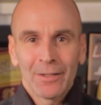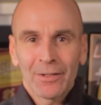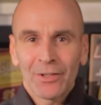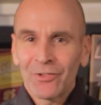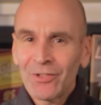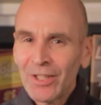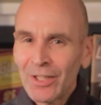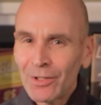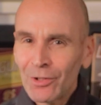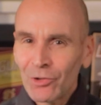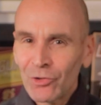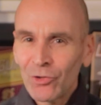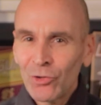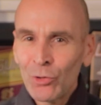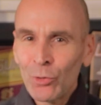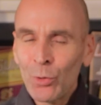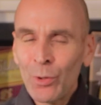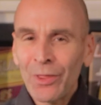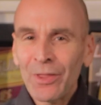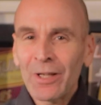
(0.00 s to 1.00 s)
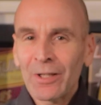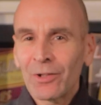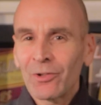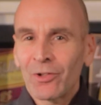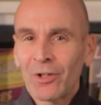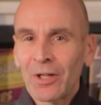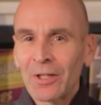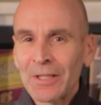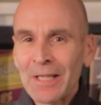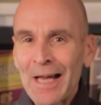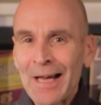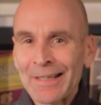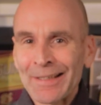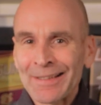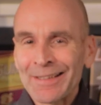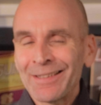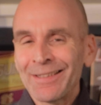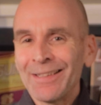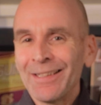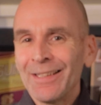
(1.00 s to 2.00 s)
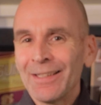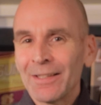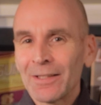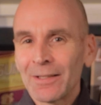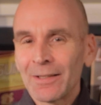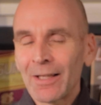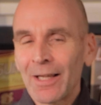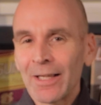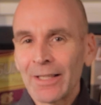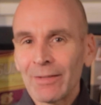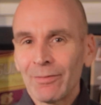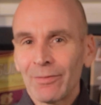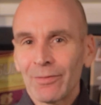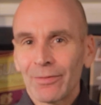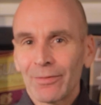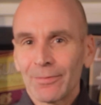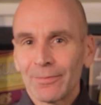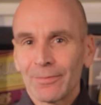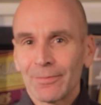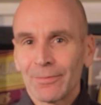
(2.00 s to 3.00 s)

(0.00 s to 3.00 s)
They say there's two things that are guaranteed in life.